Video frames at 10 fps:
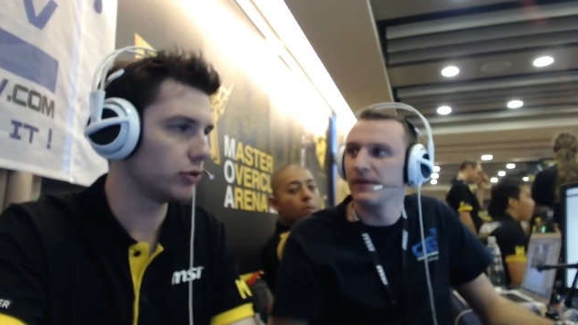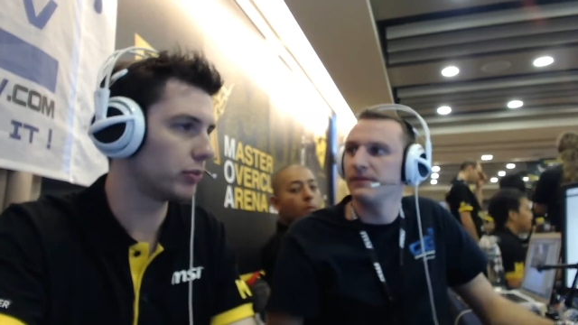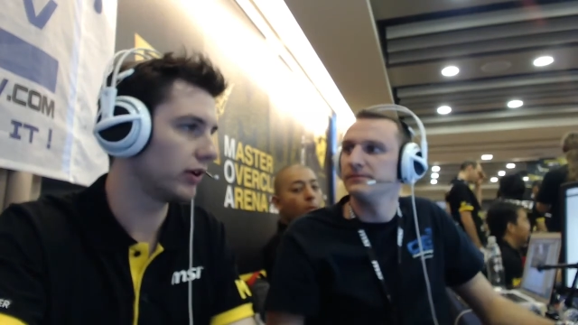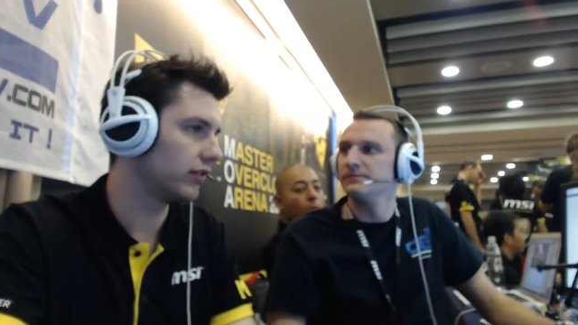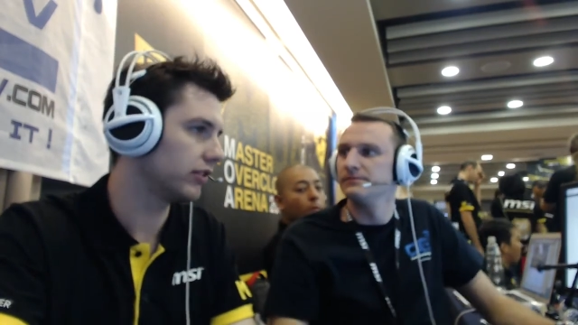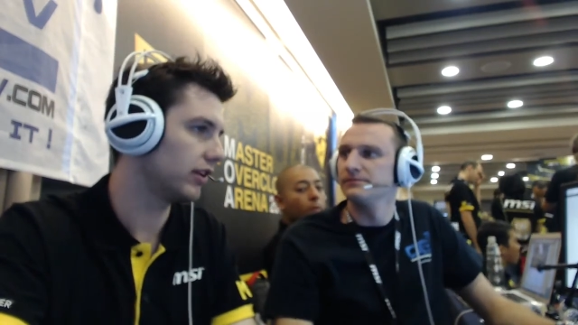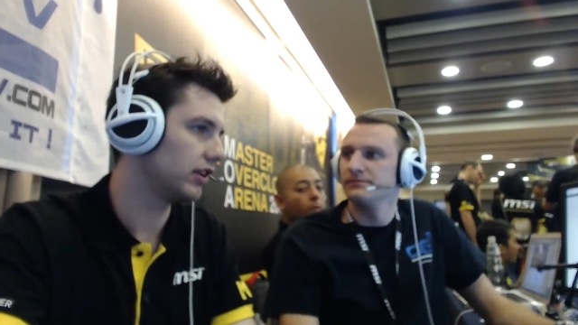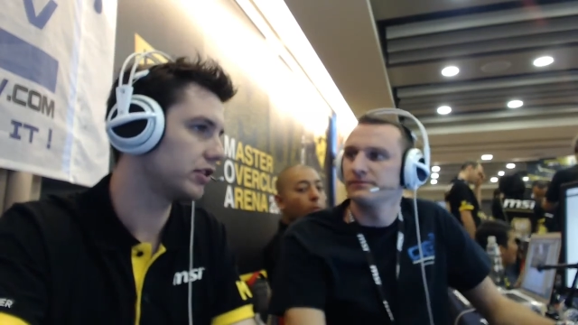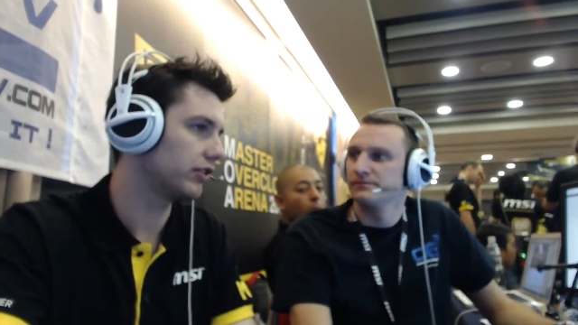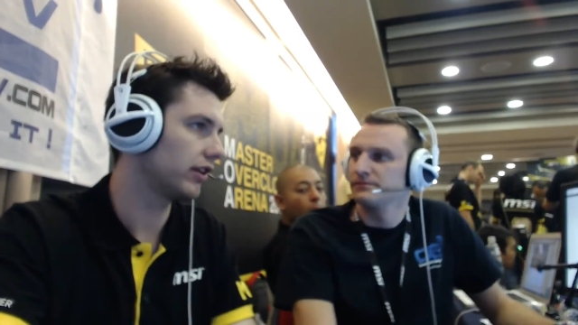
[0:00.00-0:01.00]
Speaker 1: to previous
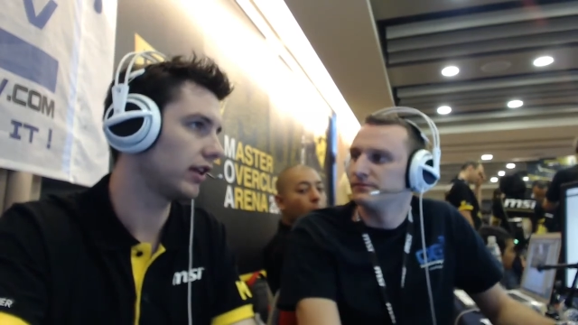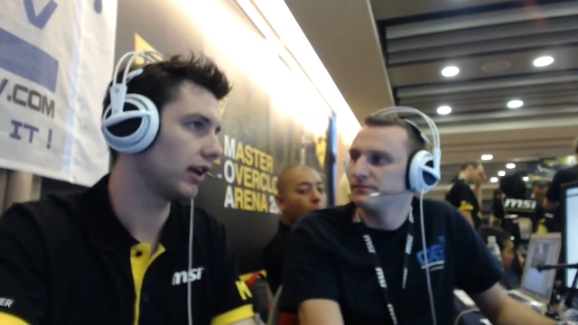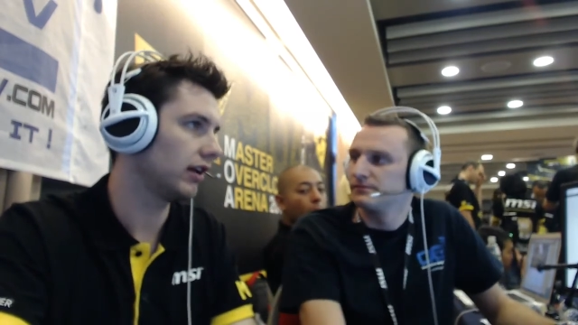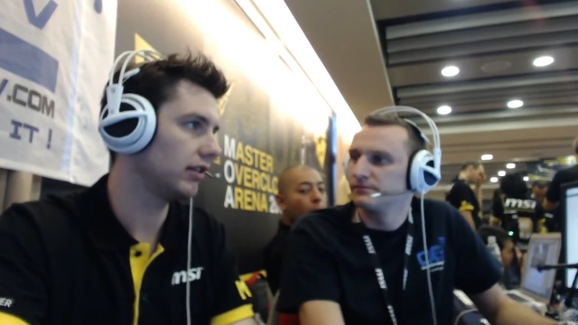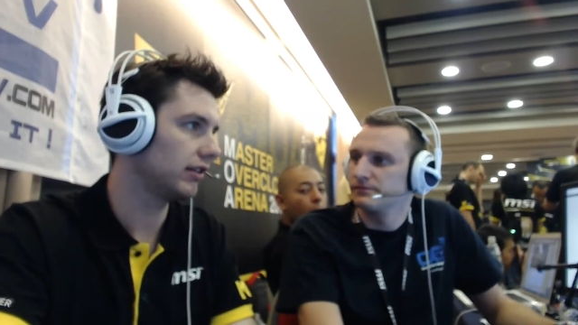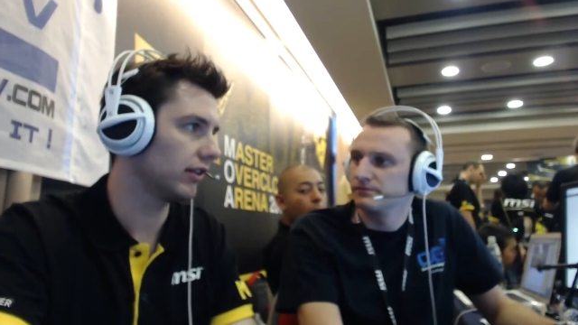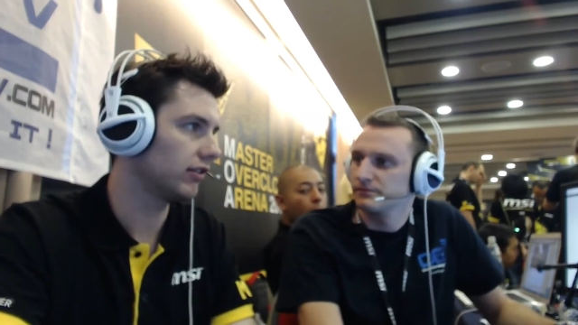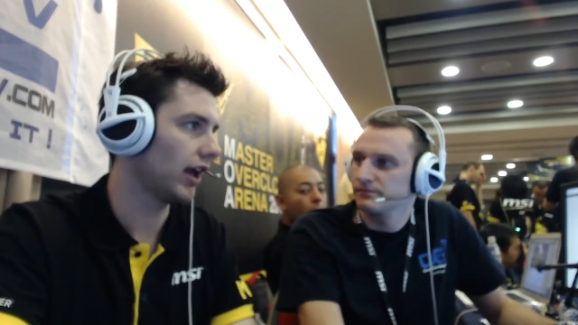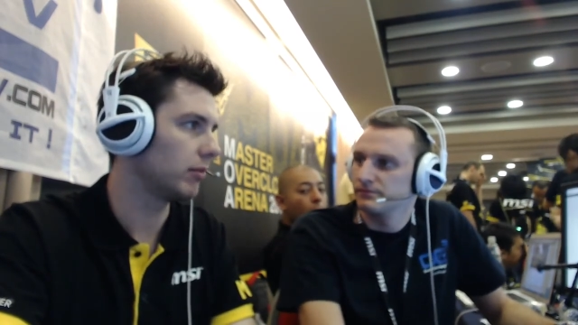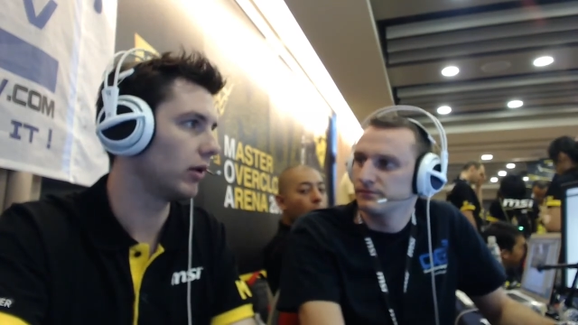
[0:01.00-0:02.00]
editions, I think this
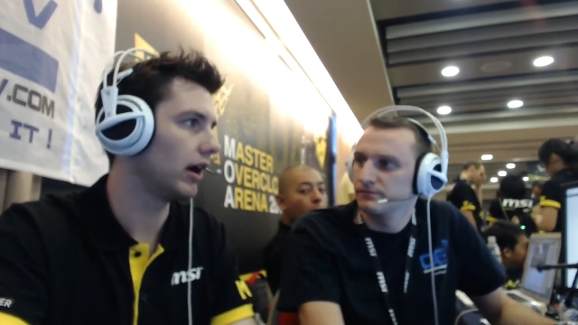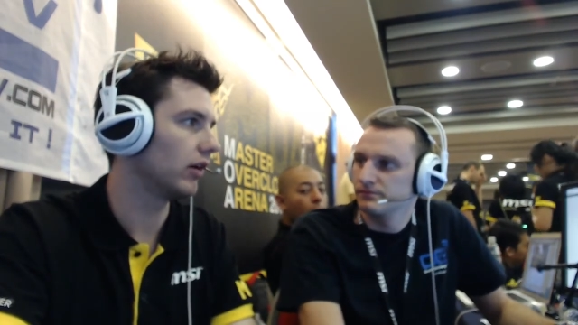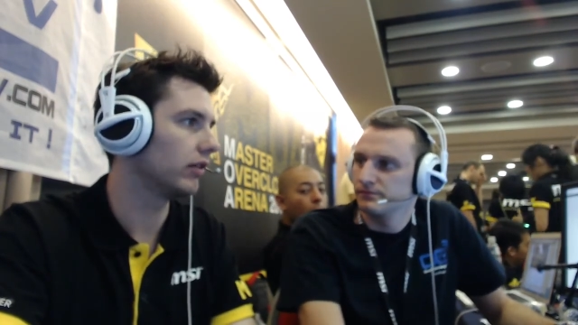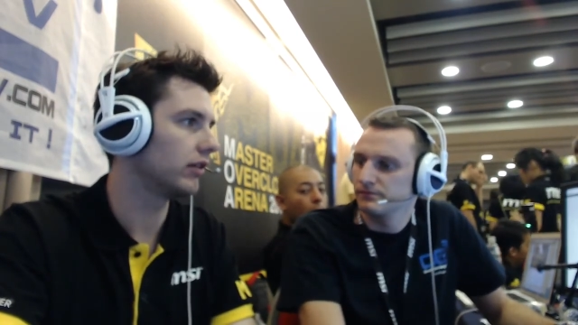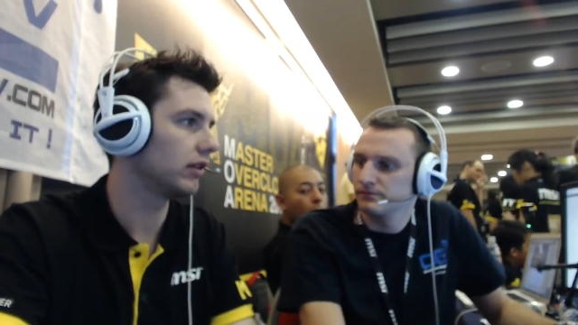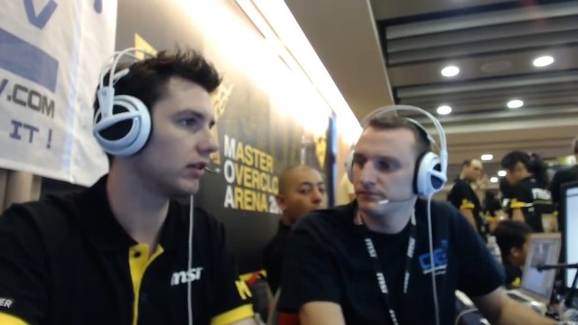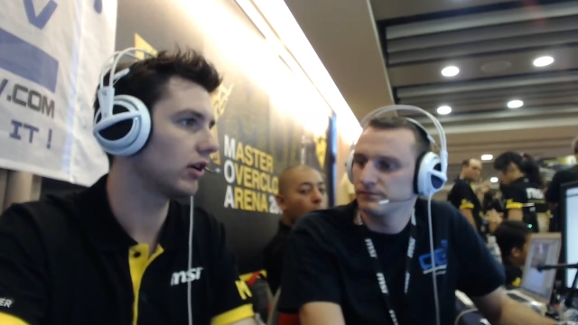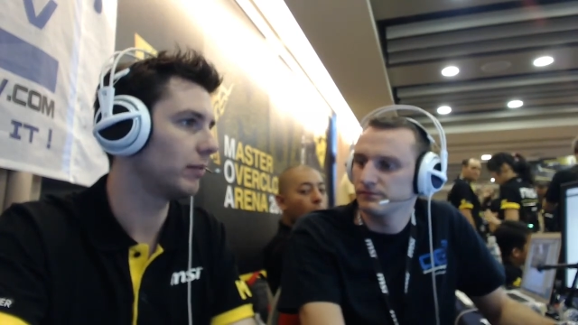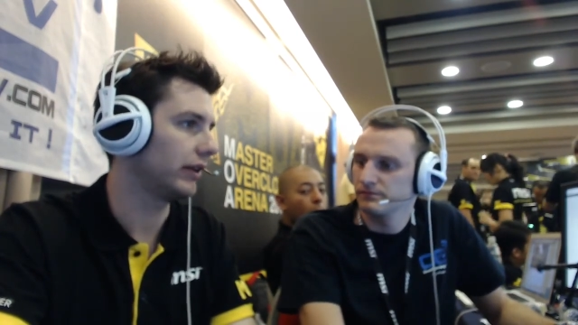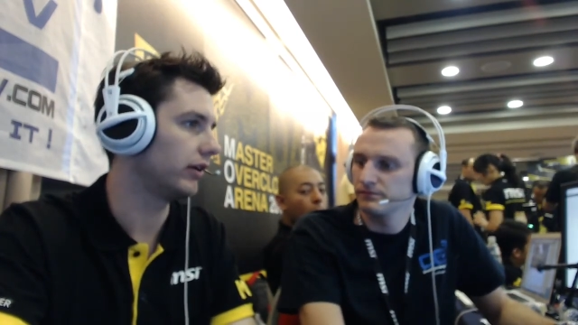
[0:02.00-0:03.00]
time around, the
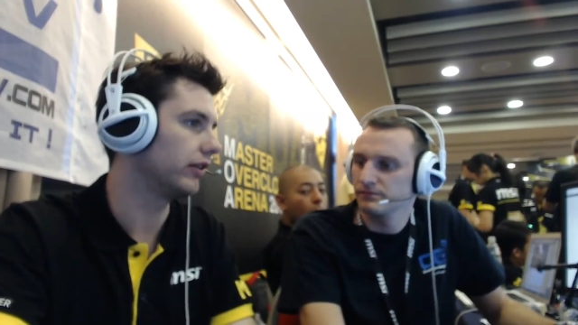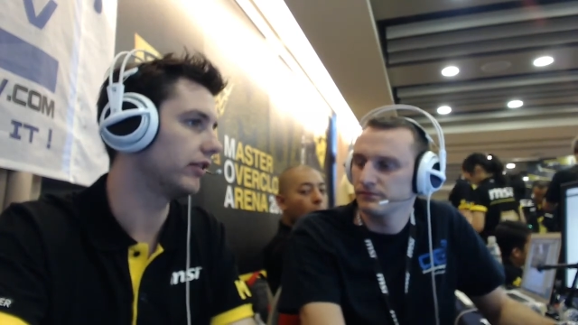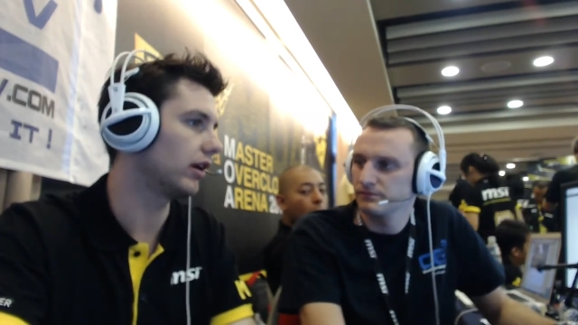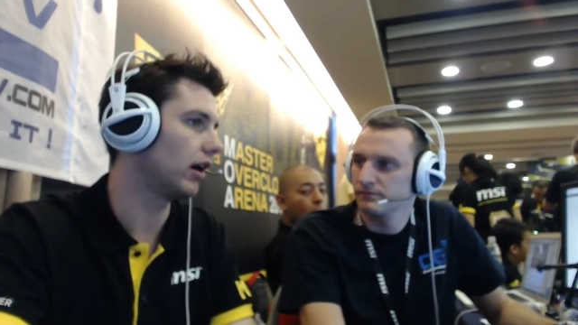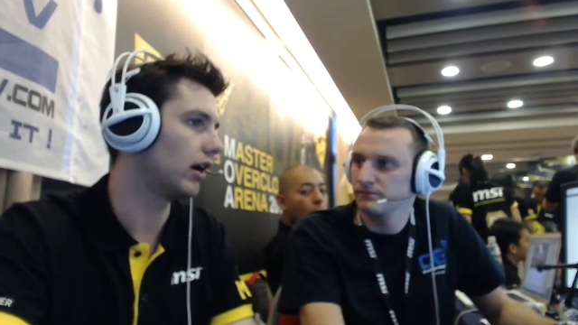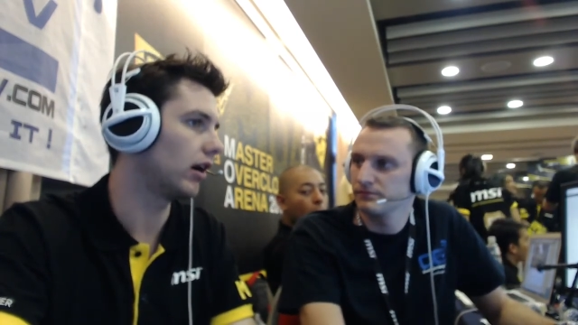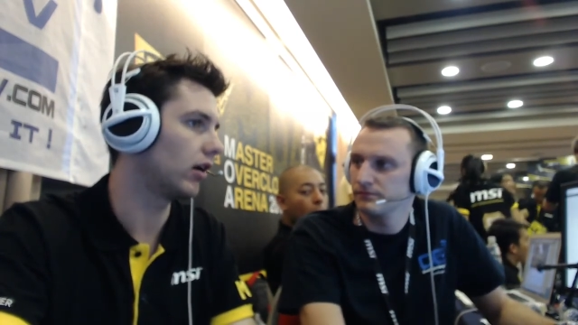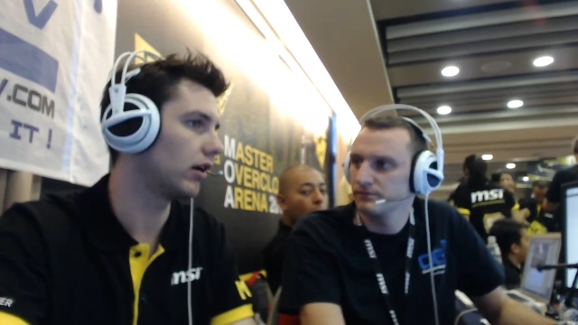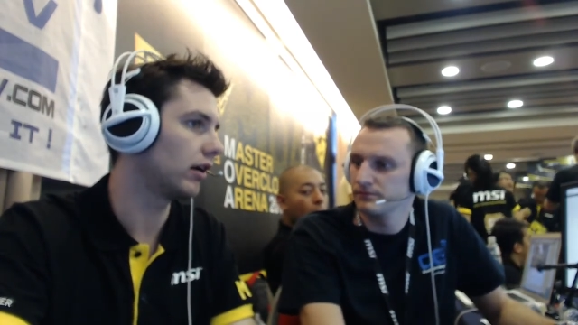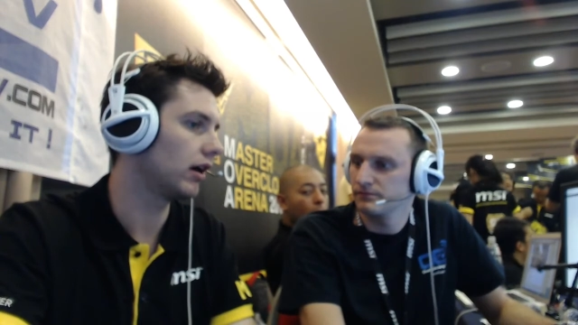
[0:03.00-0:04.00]
competitors are, are,
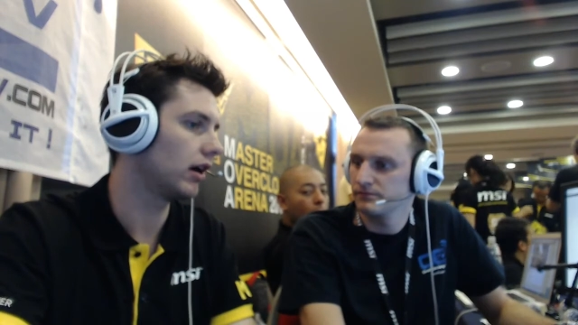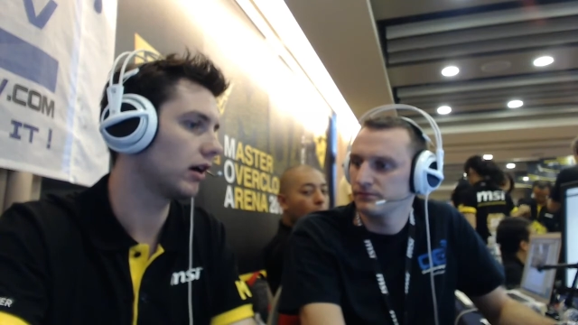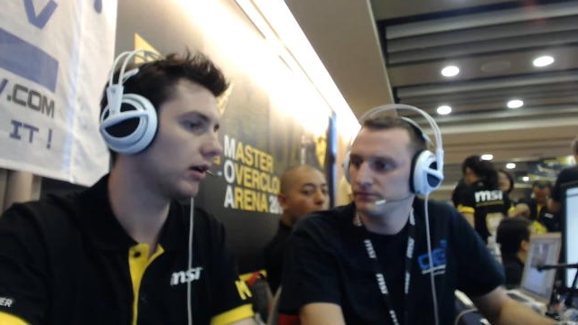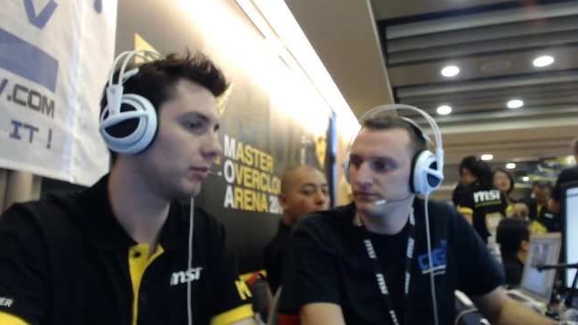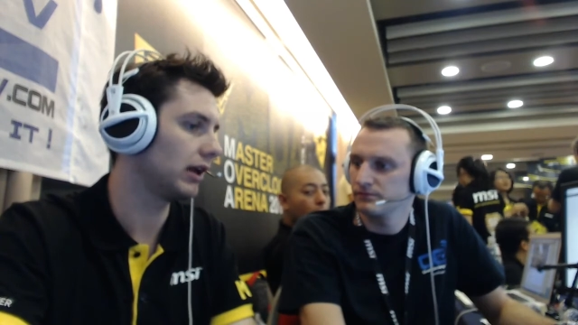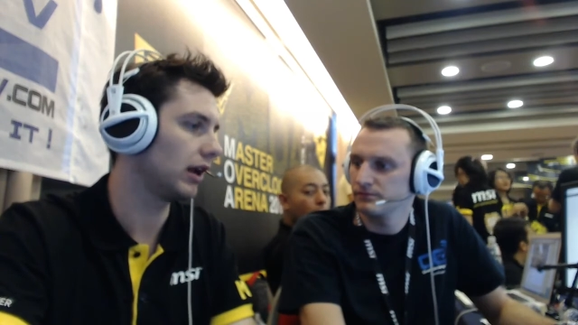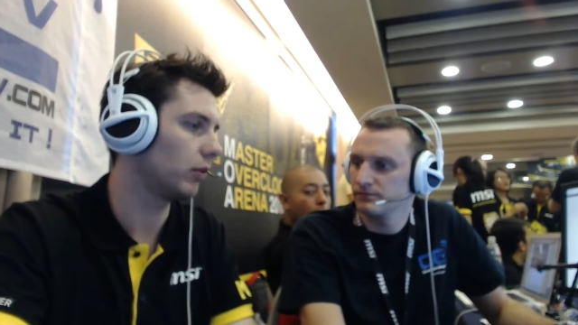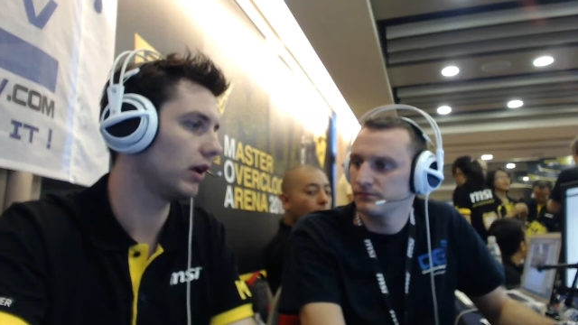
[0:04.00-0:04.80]
are uh, competing